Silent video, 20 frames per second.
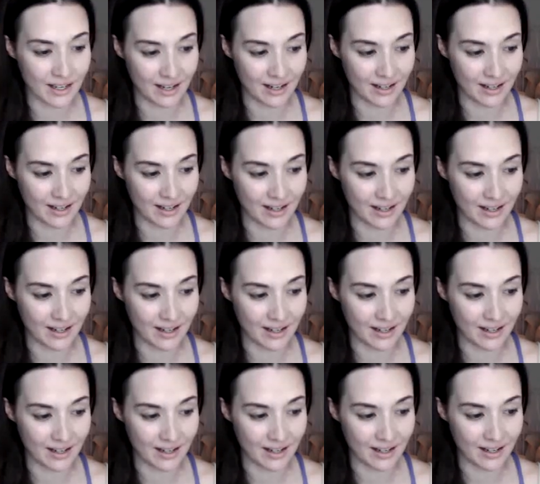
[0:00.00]
I've
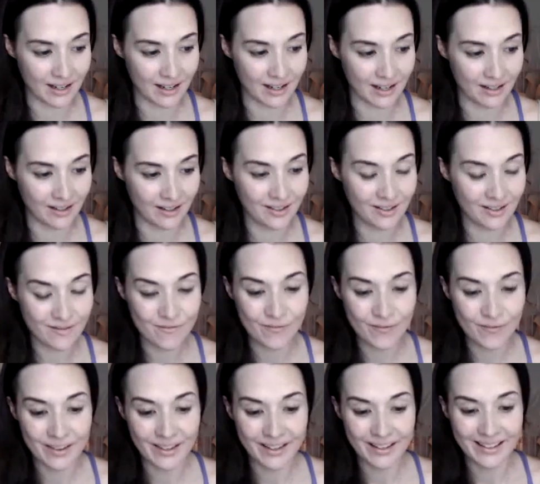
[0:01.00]
ever seen.
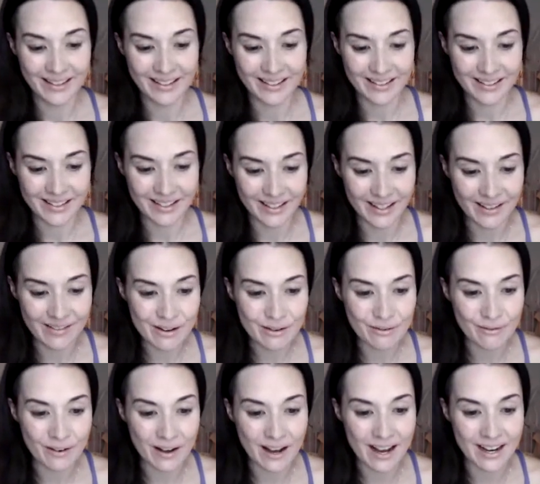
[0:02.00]
So let me
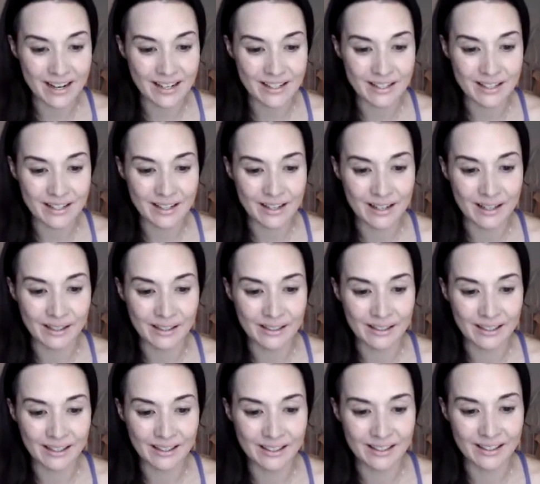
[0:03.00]
find a,
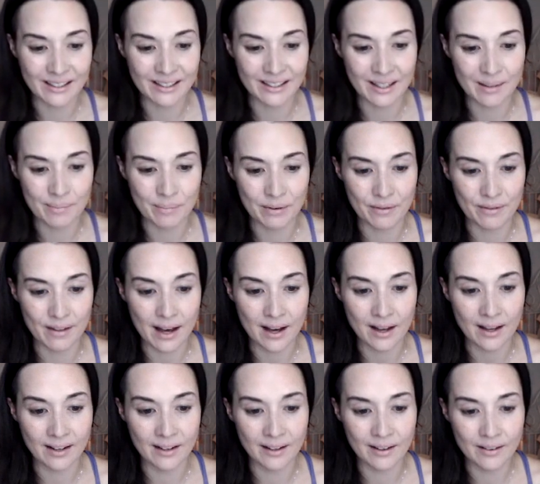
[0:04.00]
a good clip of that.